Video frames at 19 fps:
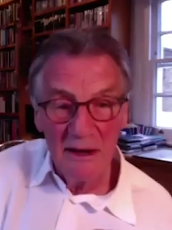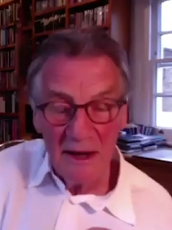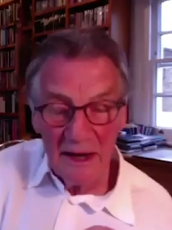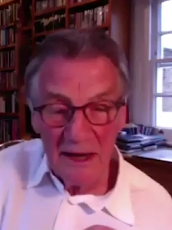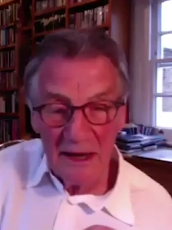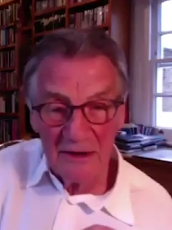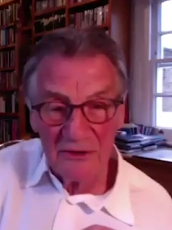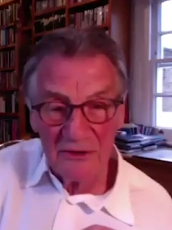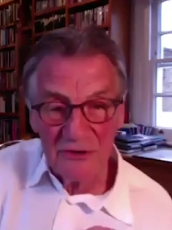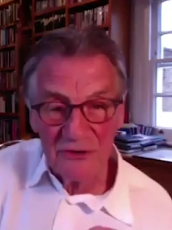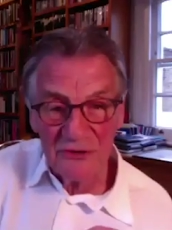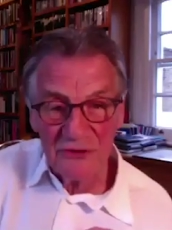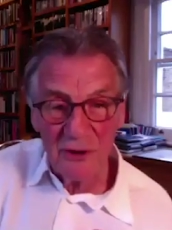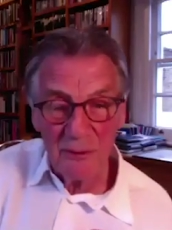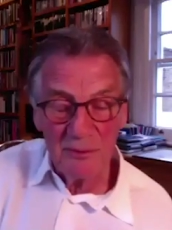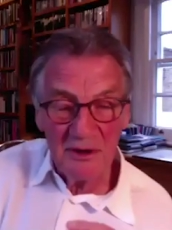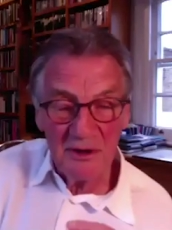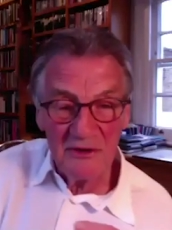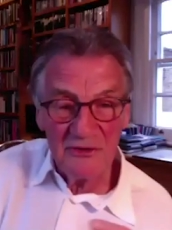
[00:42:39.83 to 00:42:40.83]
I had to
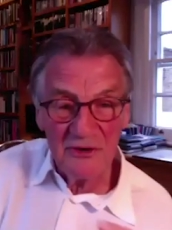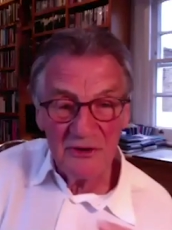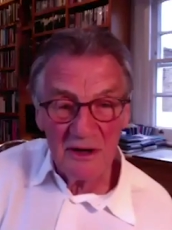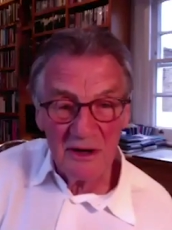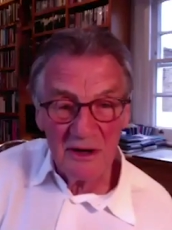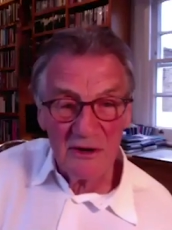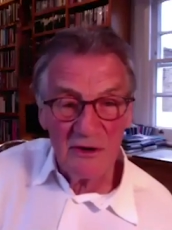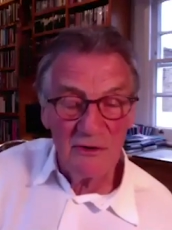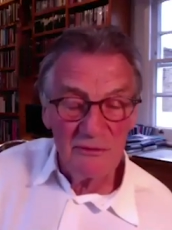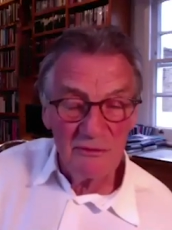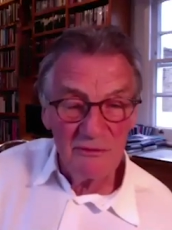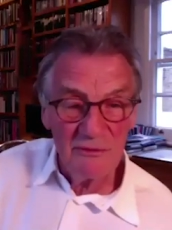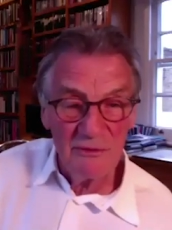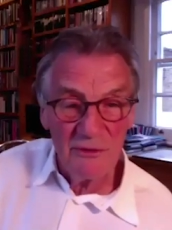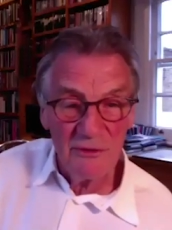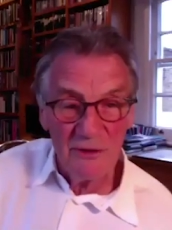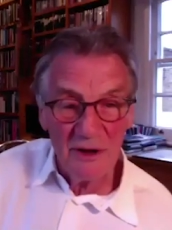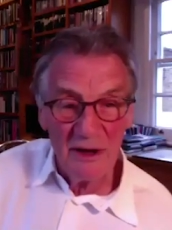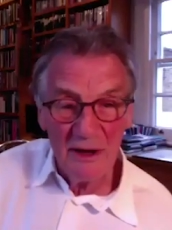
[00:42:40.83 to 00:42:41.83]
stop an entire
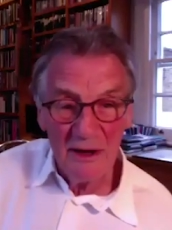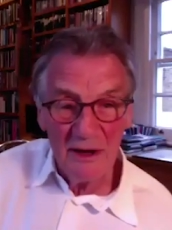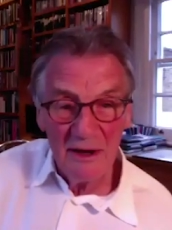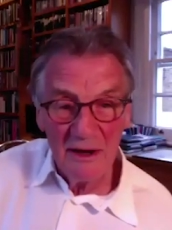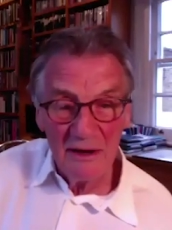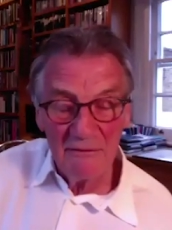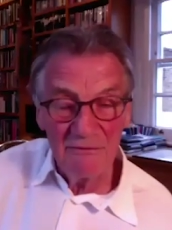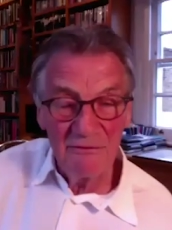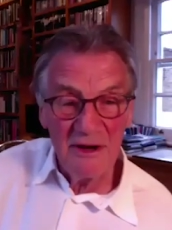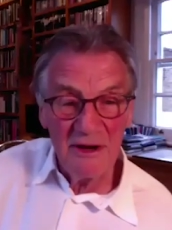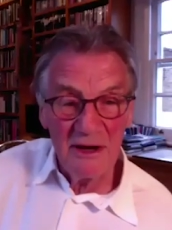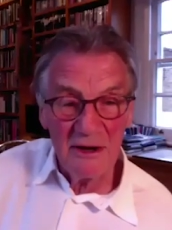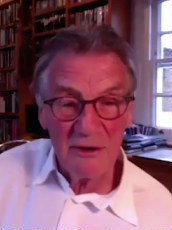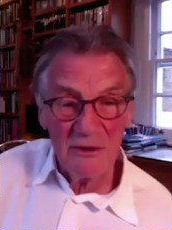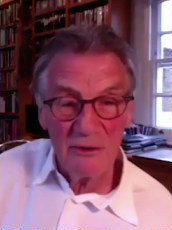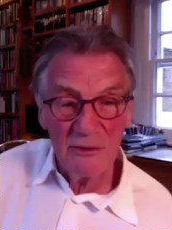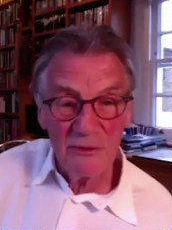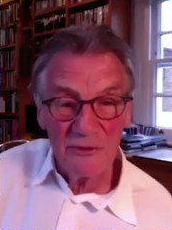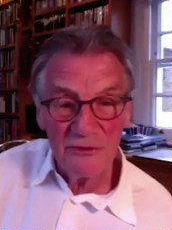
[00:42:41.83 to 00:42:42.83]
convoy of
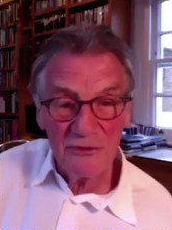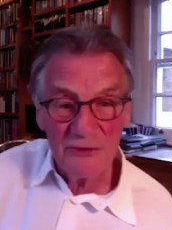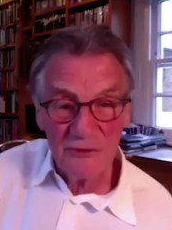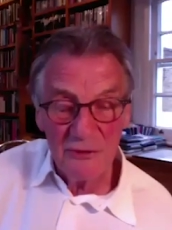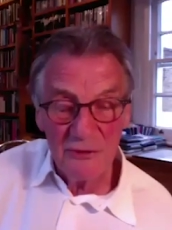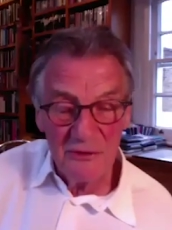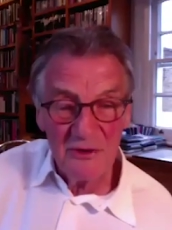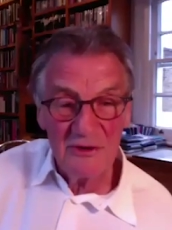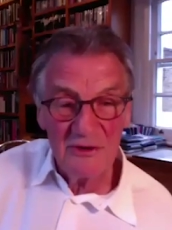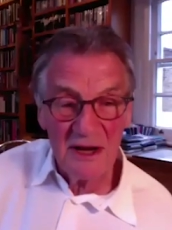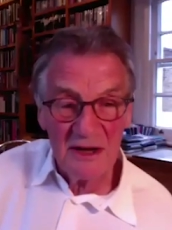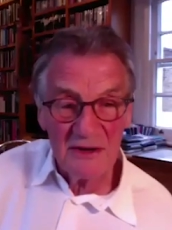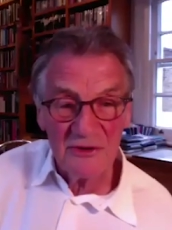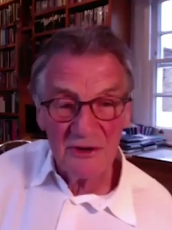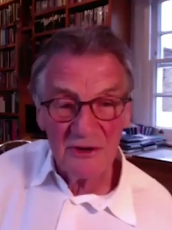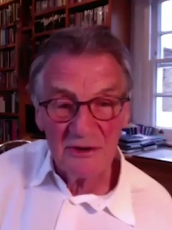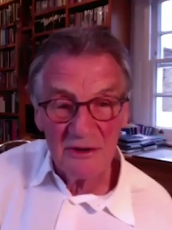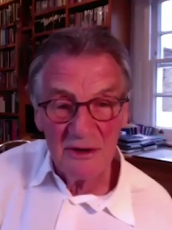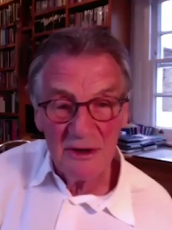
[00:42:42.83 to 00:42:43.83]
vehicles through the
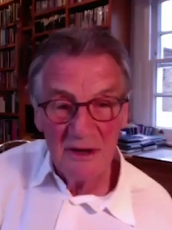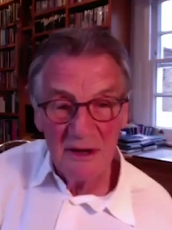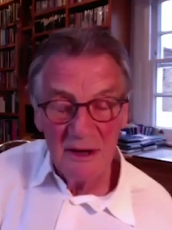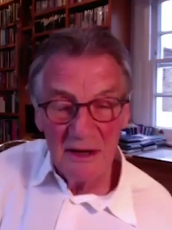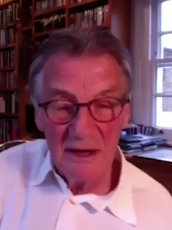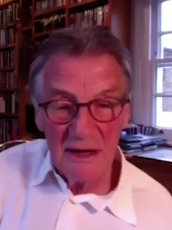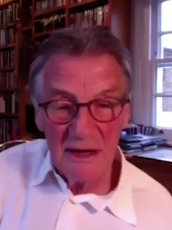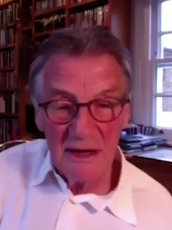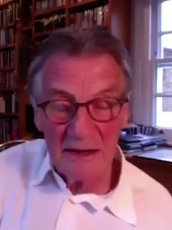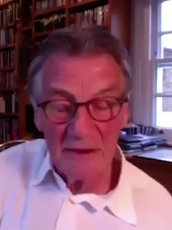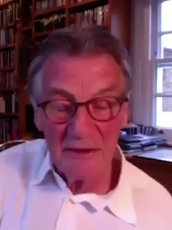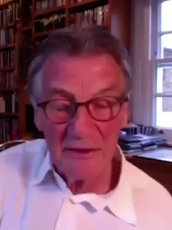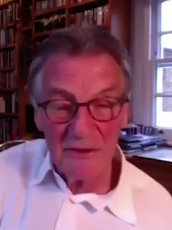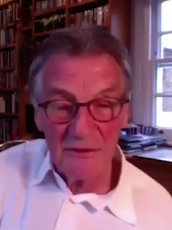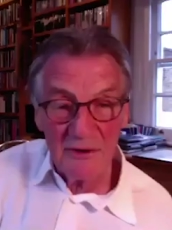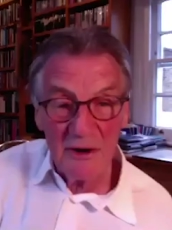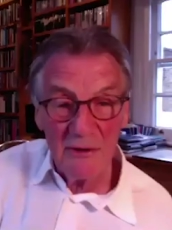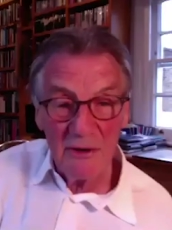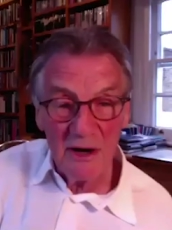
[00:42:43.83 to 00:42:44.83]
desert and
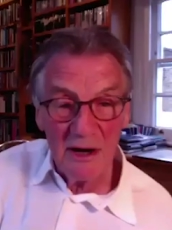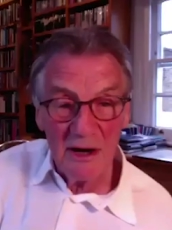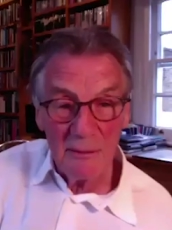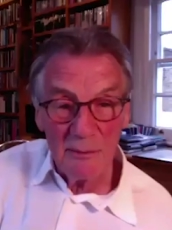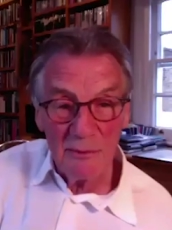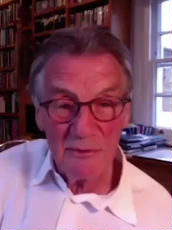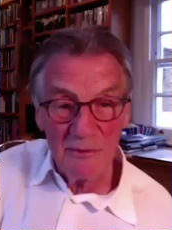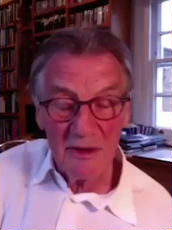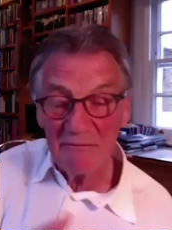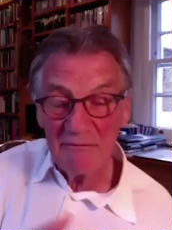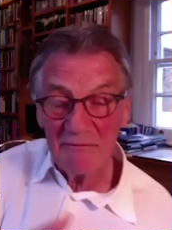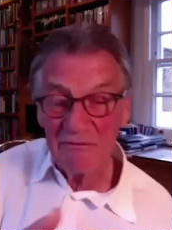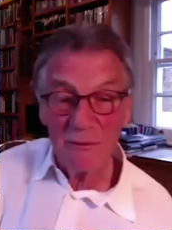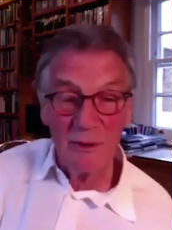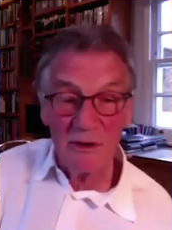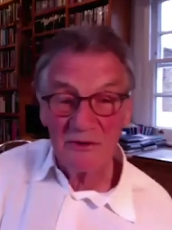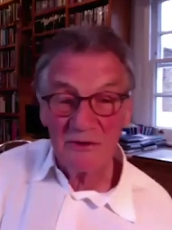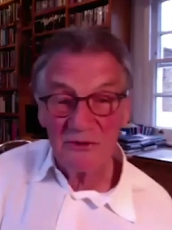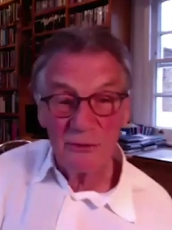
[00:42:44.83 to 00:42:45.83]
throw up with
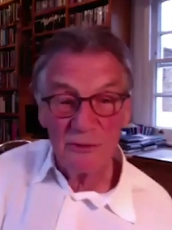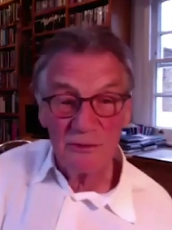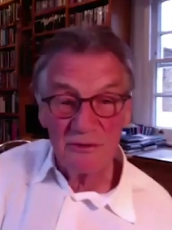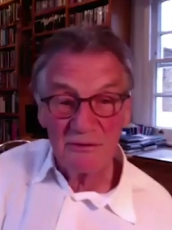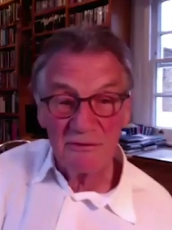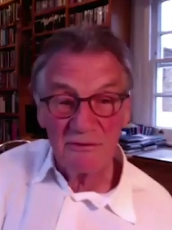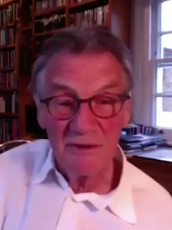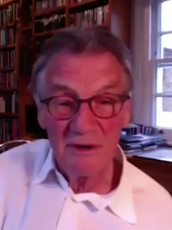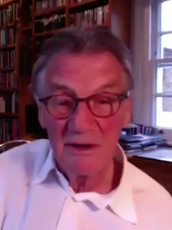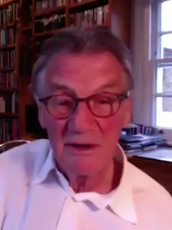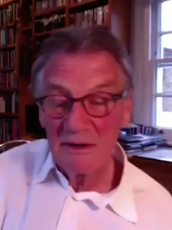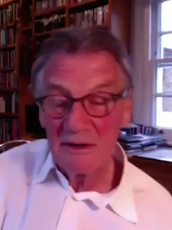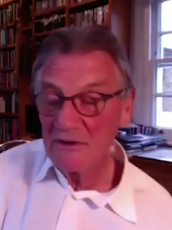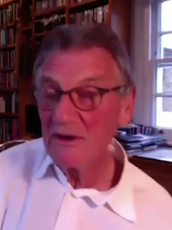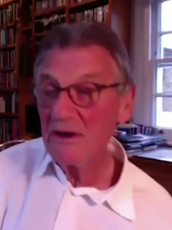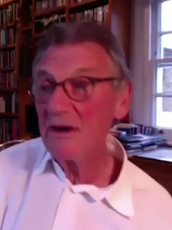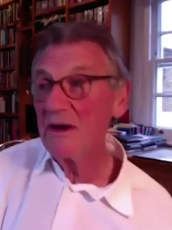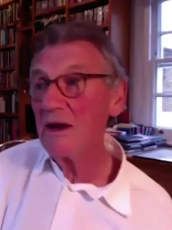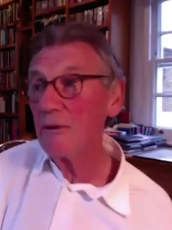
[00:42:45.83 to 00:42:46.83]
everyone sort of
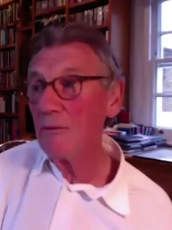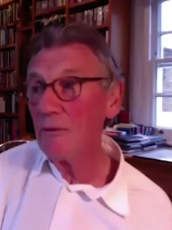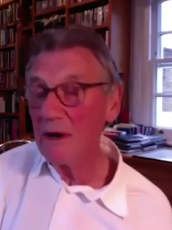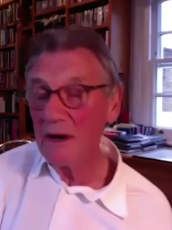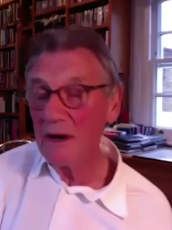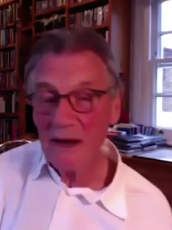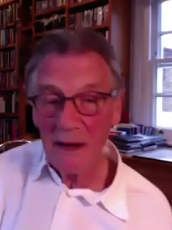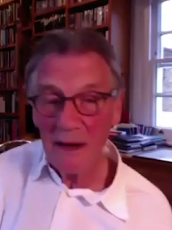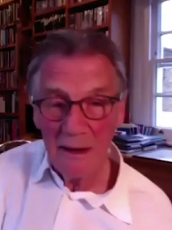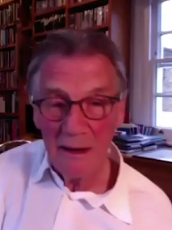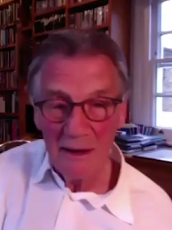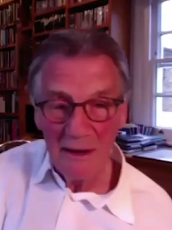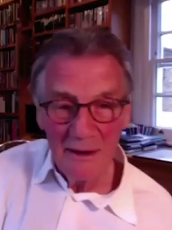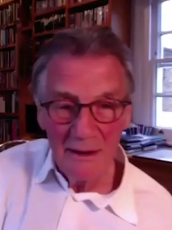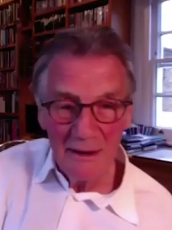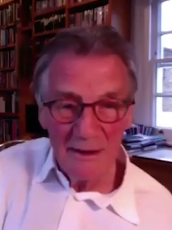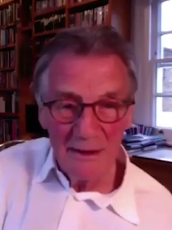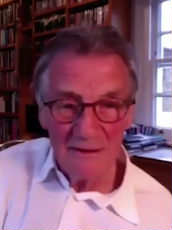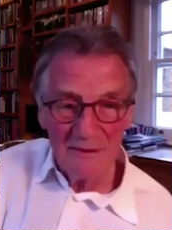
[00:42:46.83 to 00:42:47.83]
turning away
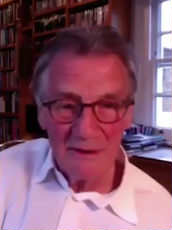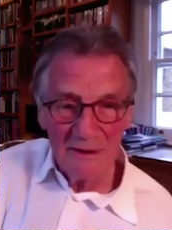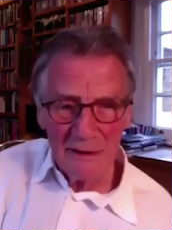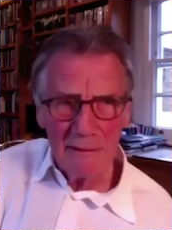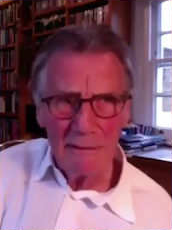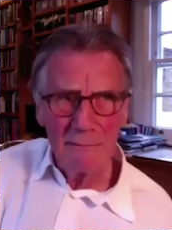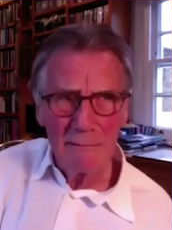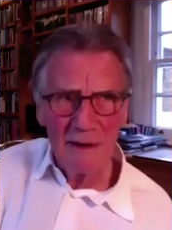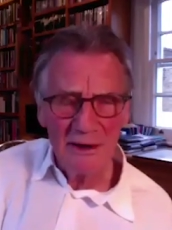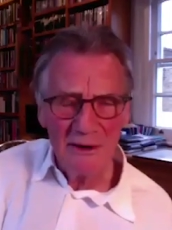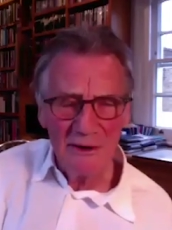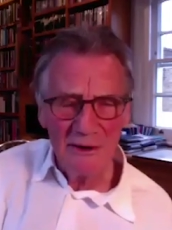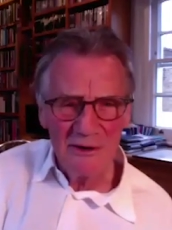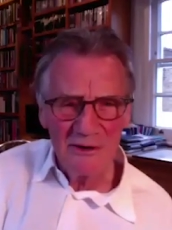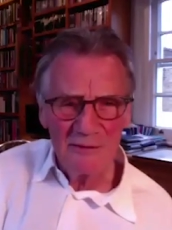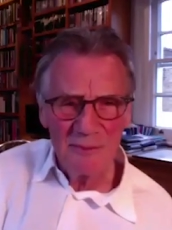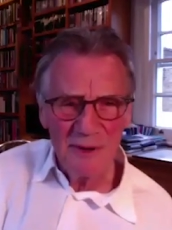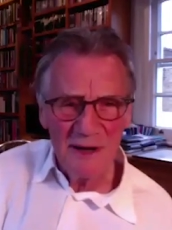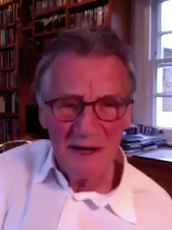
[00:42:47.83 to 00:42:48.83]
and saying, oh my
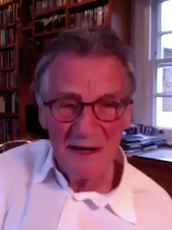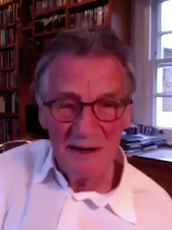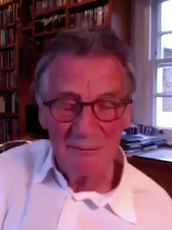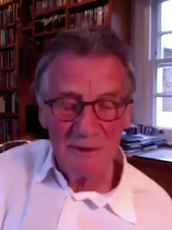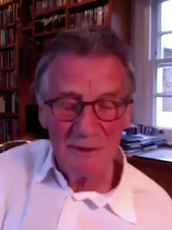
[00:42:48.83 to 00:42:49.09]
God, Palin.